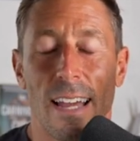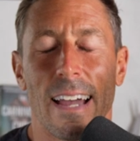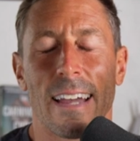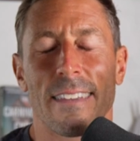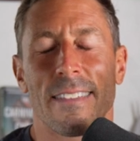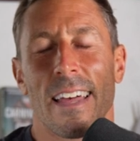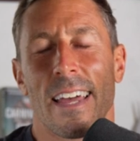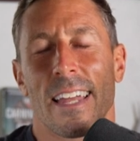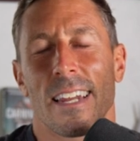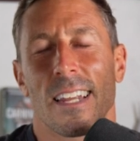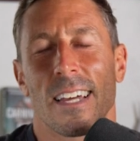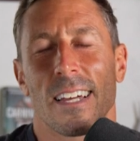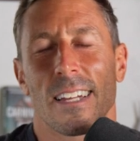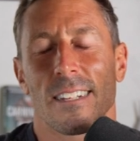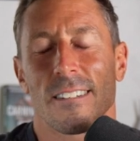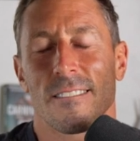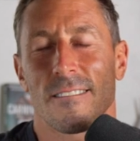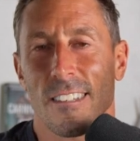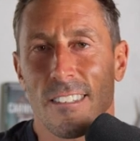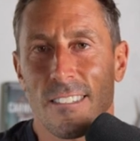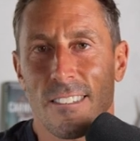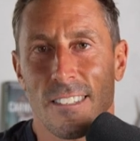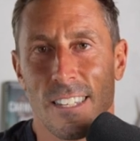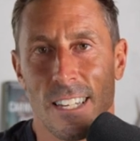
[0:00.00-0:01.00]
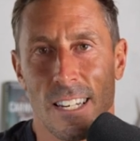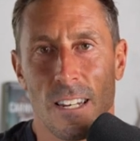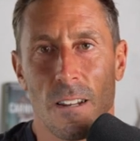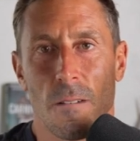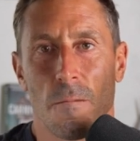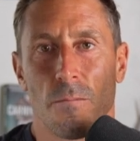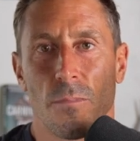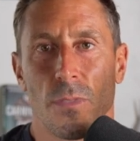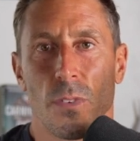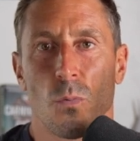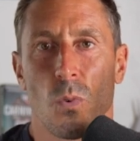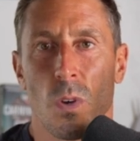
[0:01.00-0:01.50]
And then
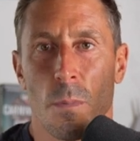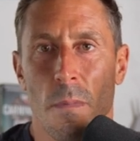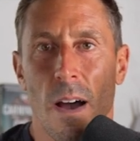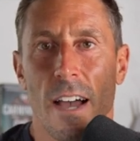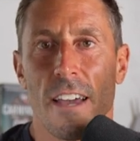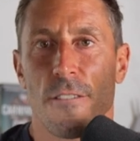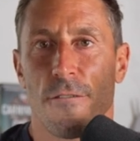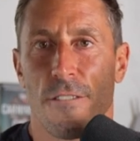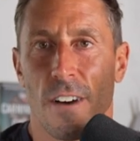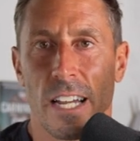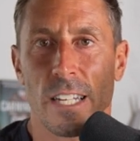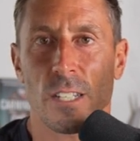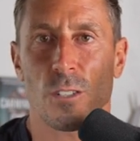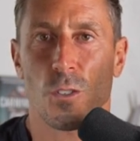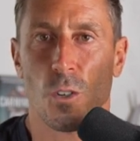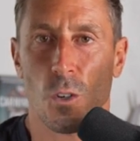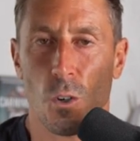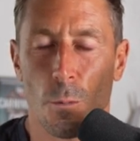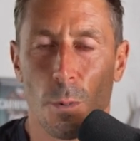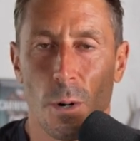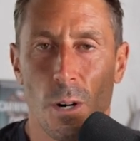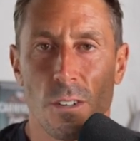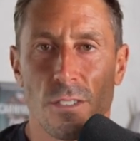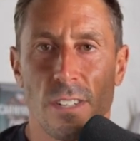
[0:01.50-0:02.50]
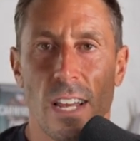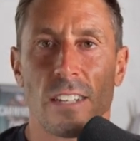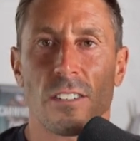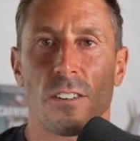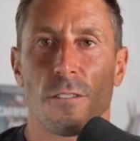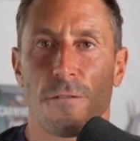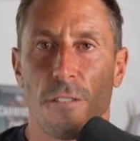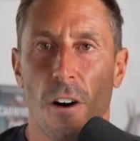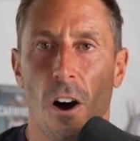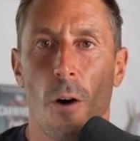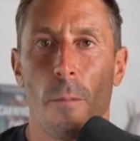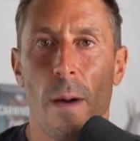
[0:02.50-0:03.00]
distant, we might find tubers as
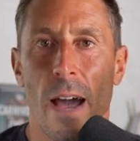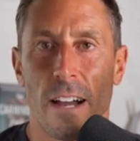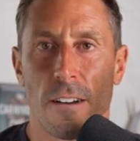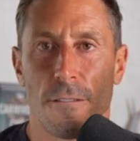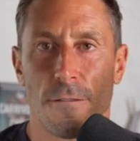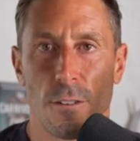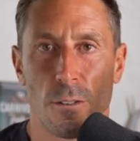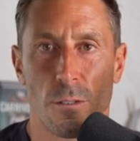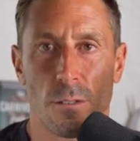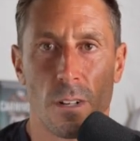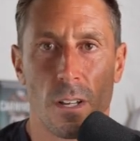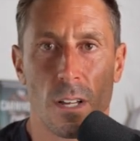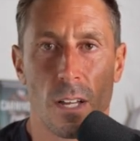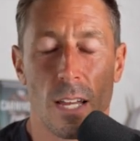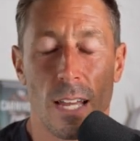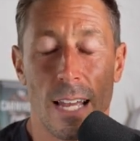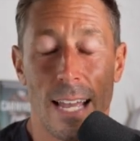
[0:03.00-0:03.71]
a fallback food.